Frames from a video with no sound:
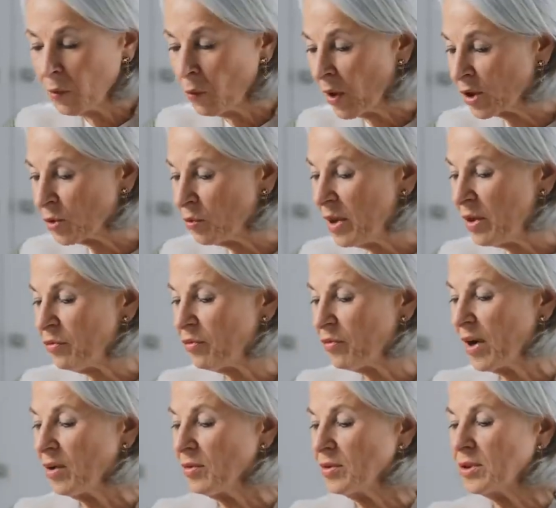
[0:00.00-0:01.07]
What we
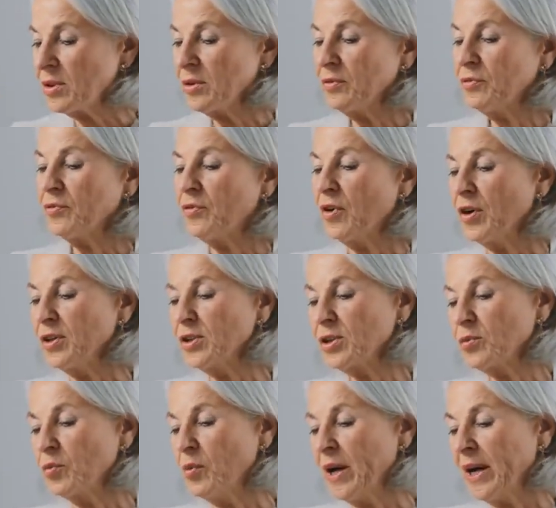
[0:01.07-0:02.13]
found
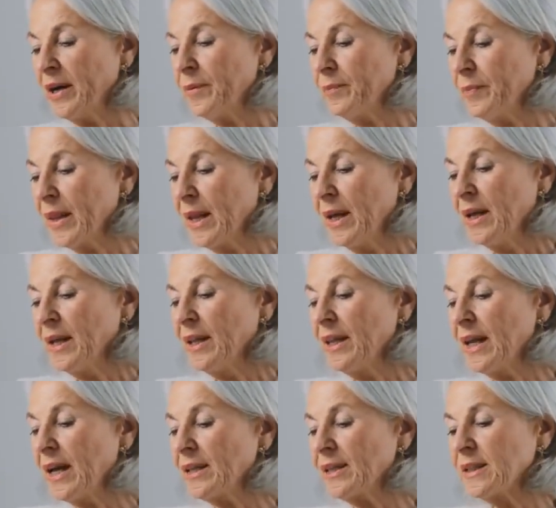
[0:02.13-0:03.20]
first were
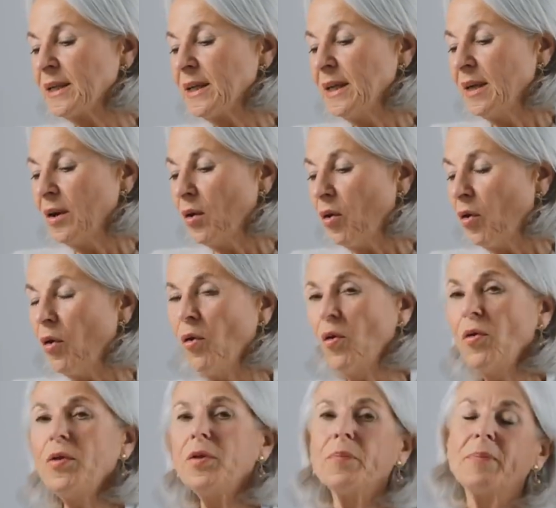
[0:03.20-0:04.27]
that
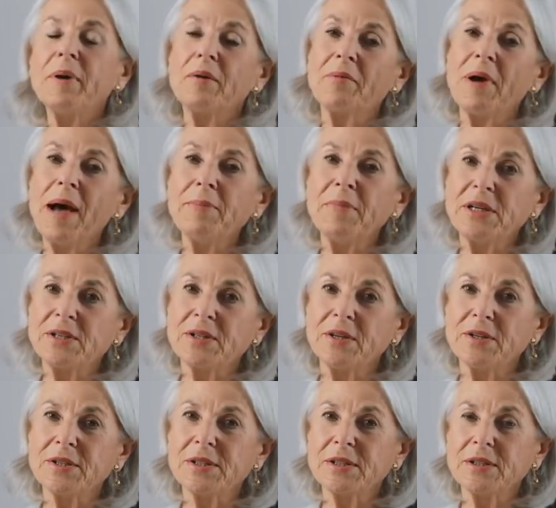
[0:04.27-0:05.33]
all the
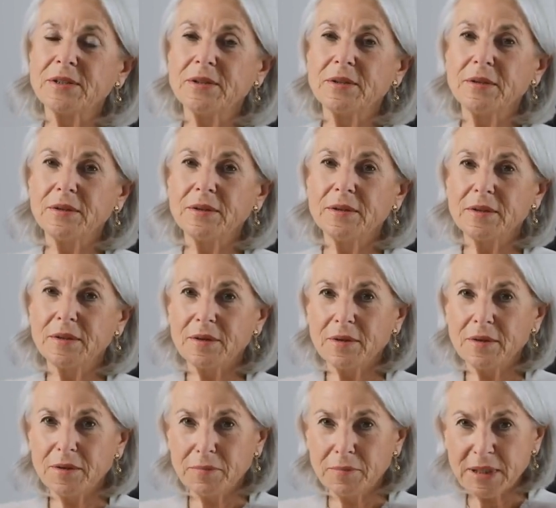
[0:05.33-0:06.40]
parameters,
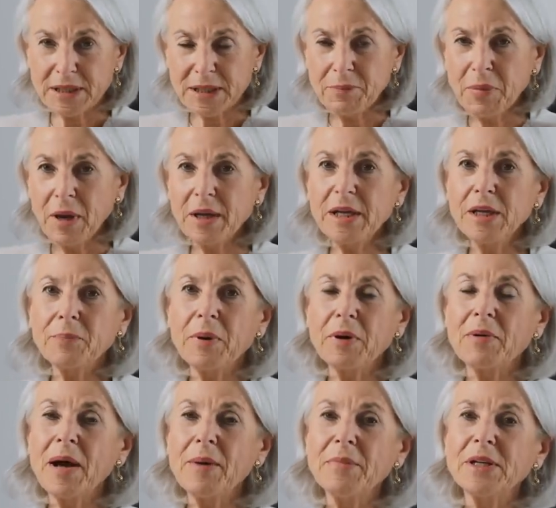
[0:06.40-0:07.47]
metabolic
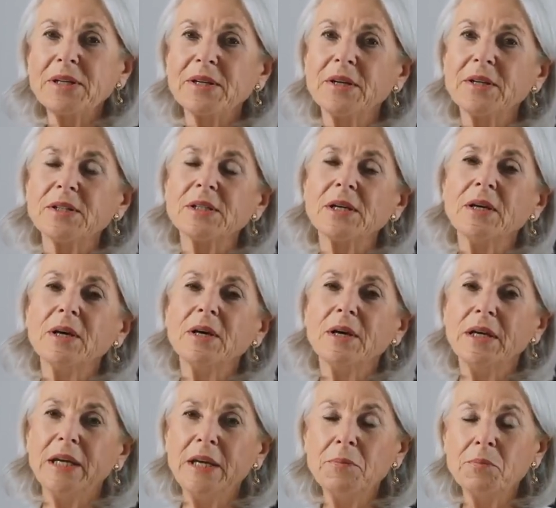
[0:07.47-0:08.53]
parameters,
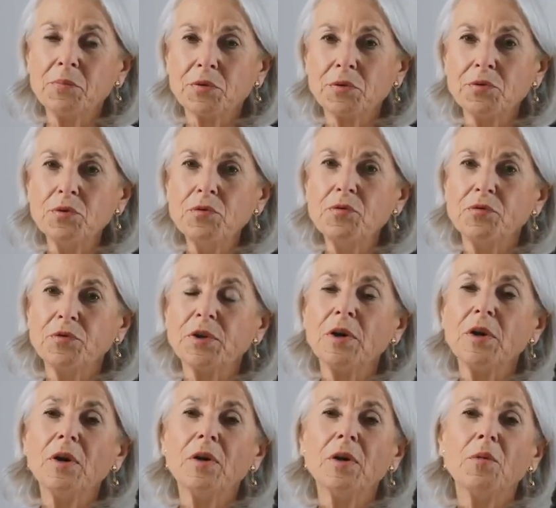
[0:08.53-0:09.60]
improved,
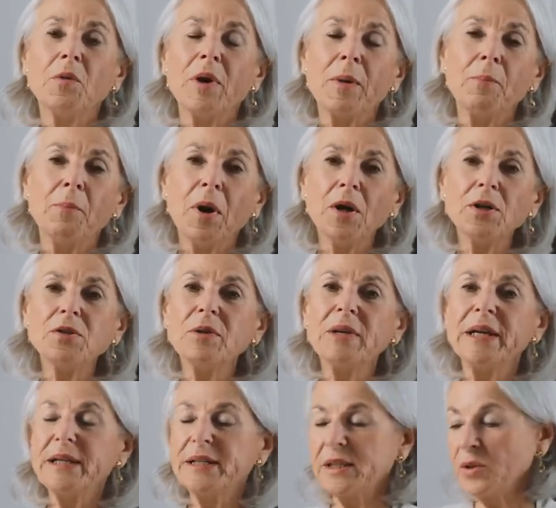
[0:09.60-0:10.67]
were
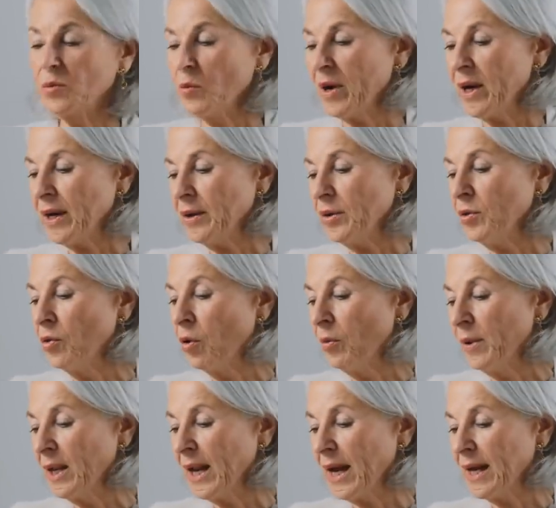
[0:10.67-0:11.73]
modulated, were
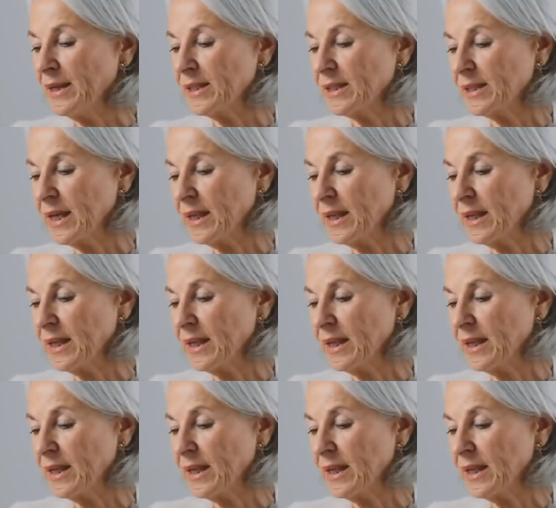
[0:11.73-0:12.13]
normalized